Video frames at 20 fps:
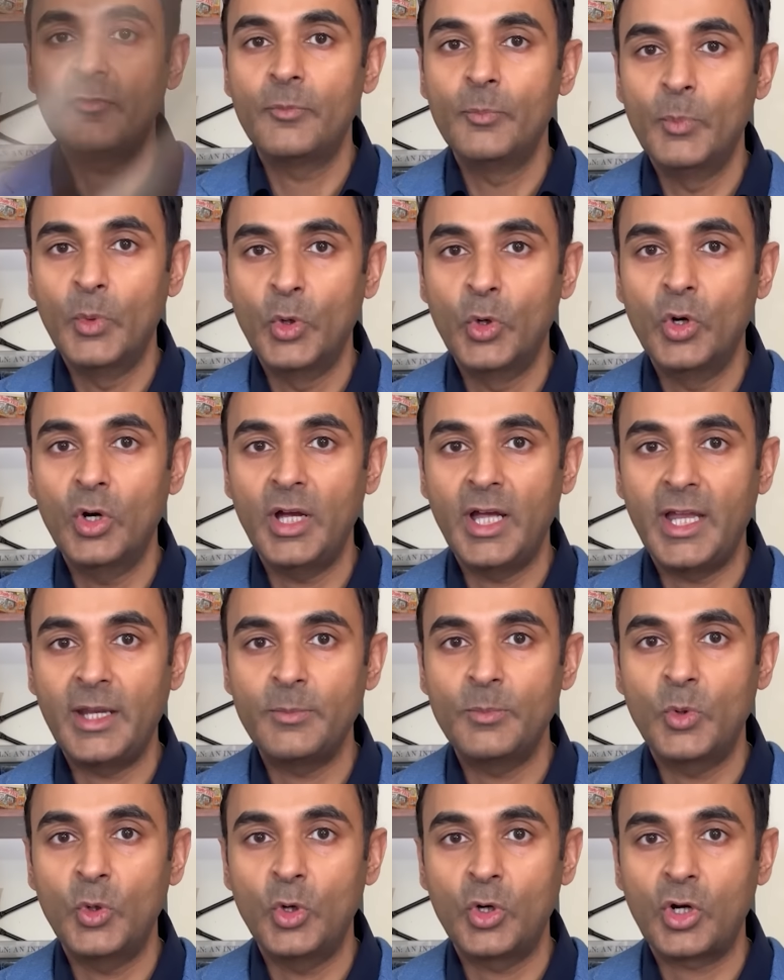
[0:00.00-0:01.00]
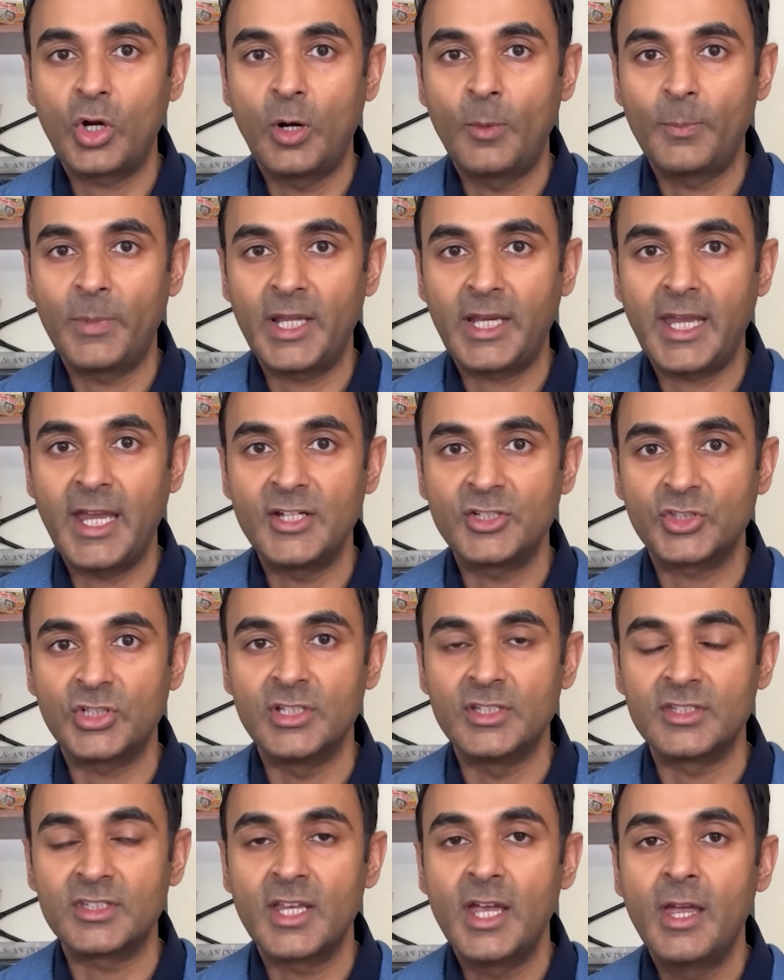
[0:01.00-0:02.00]
of more and more
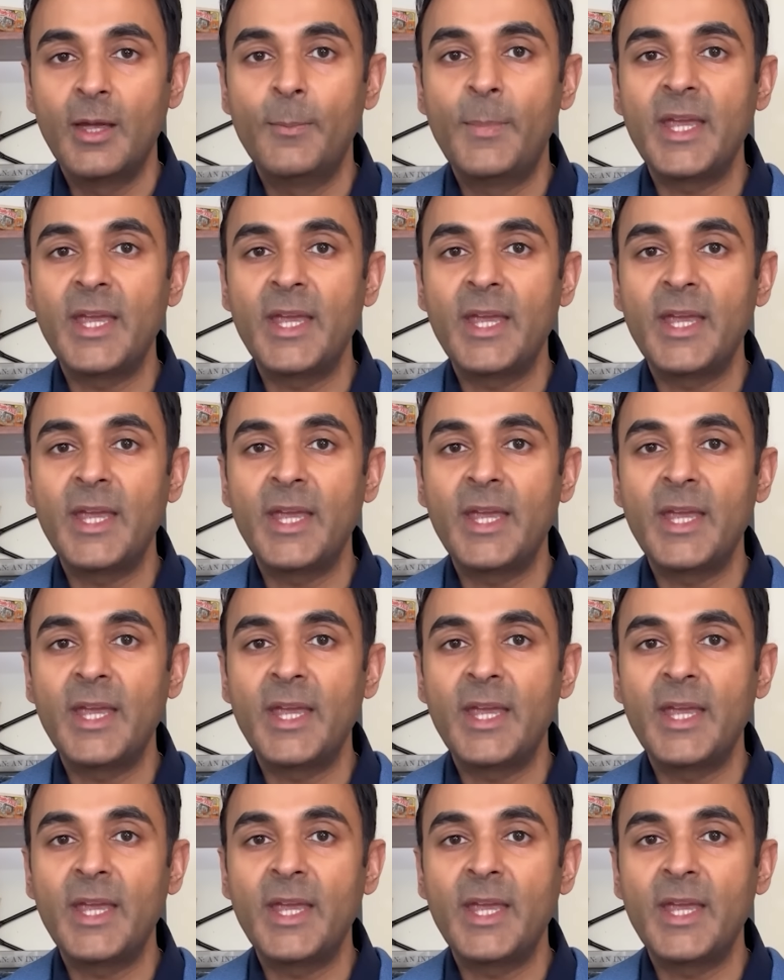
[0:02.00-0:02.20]
complications.